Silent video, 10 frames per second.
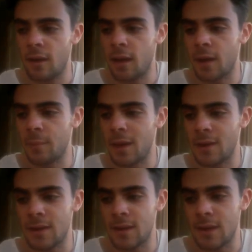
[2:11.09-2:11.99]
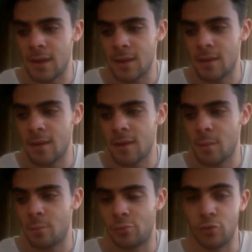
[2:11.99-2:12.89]
Um, and he
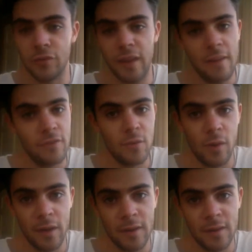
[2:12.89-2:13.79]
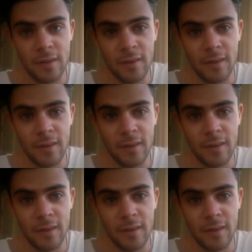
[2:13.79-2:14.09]
proves everyone